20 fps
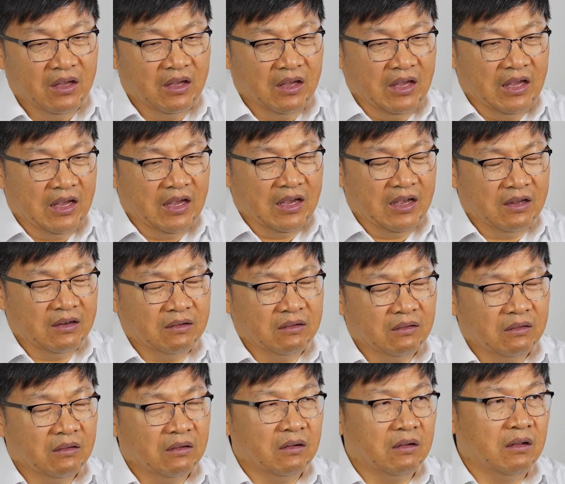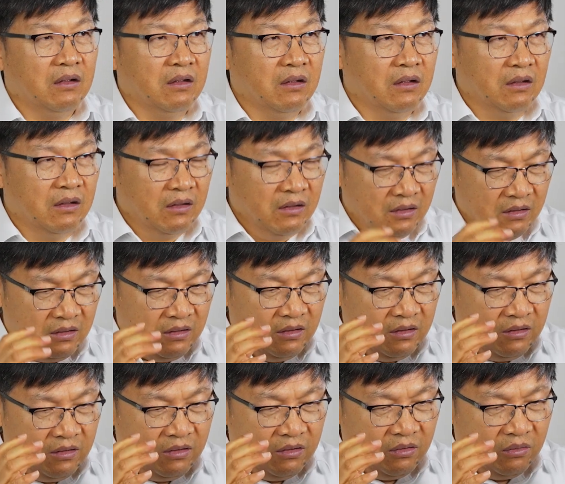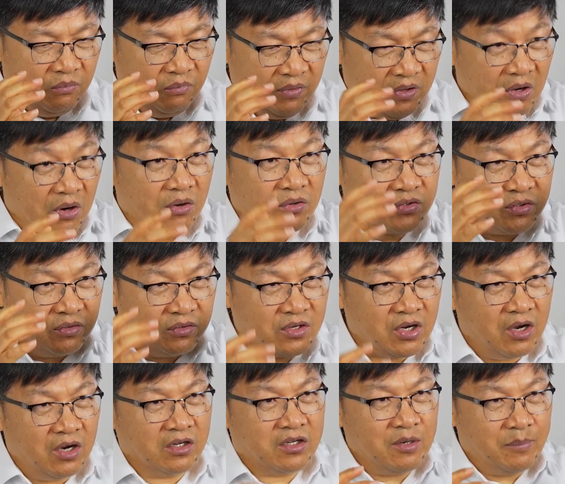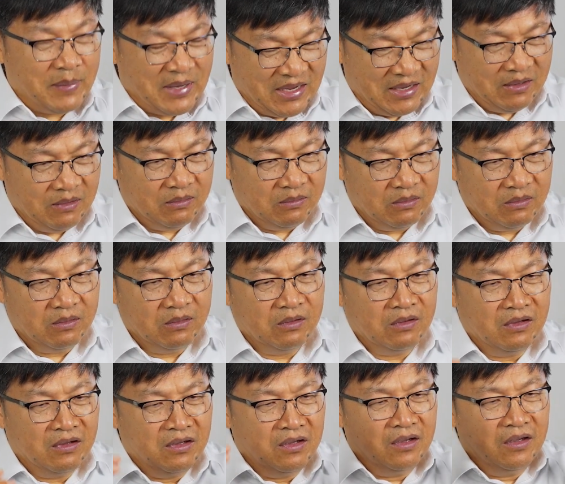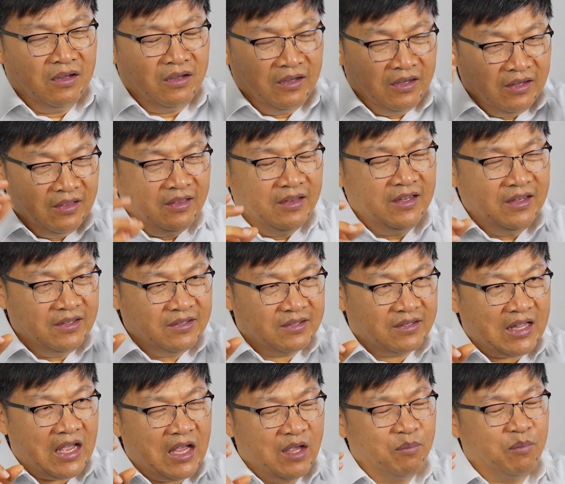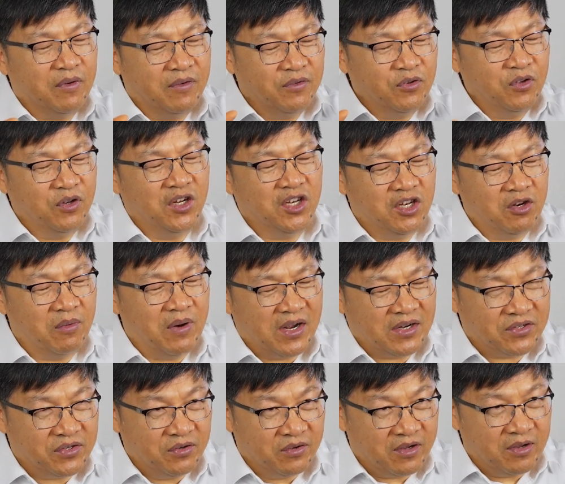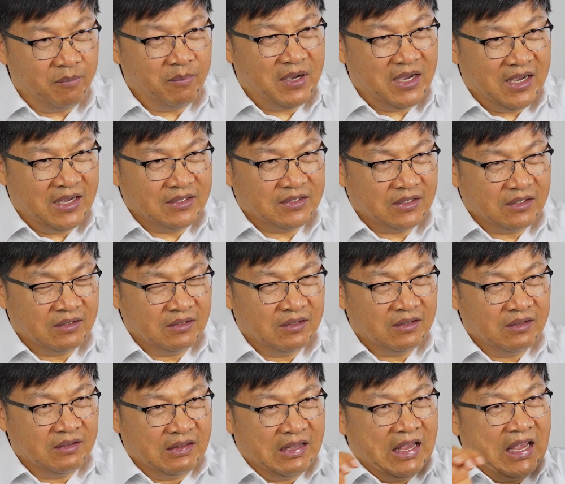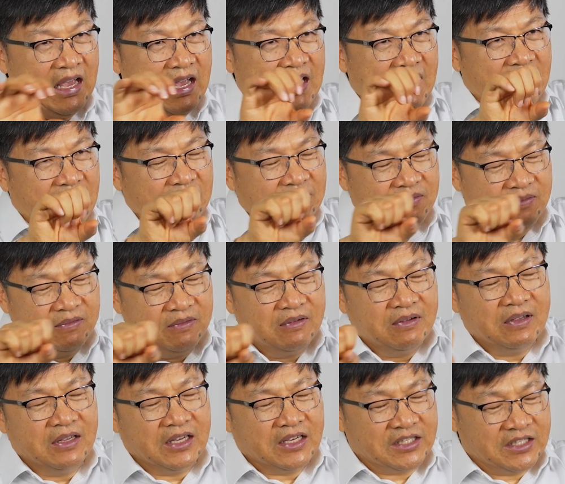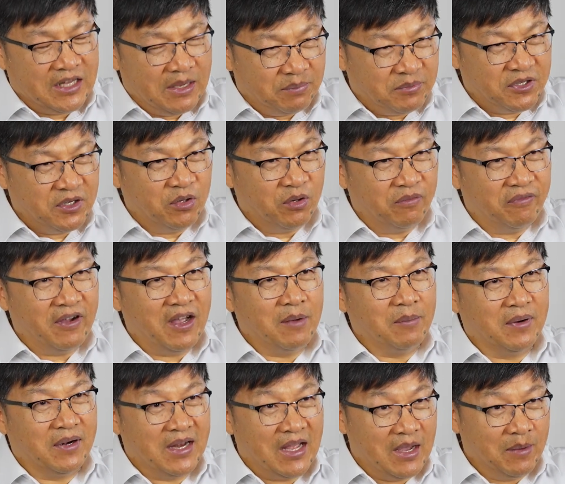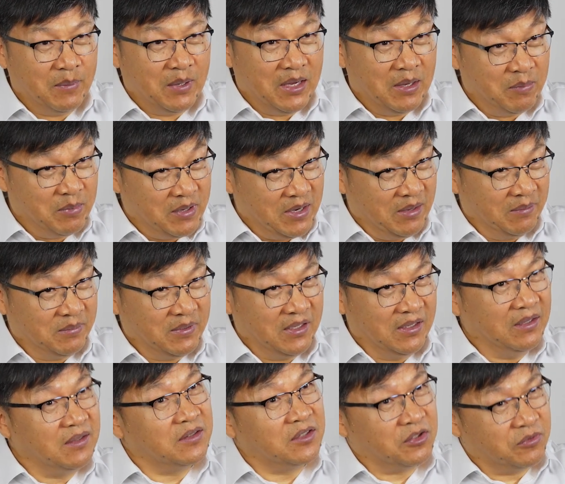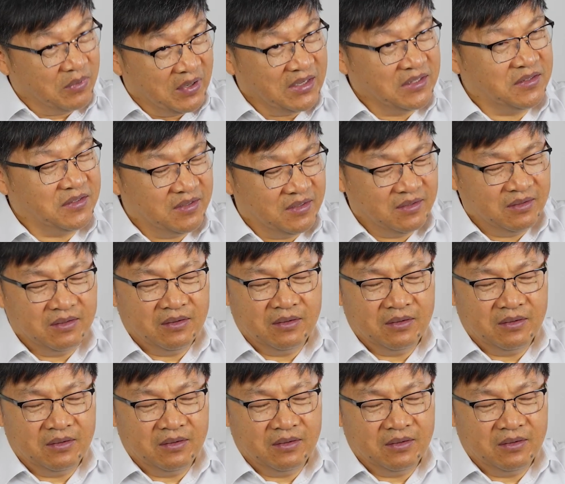And we also talked about in these type of unidirectional composite, they have exceptional fiber dominated property, strengths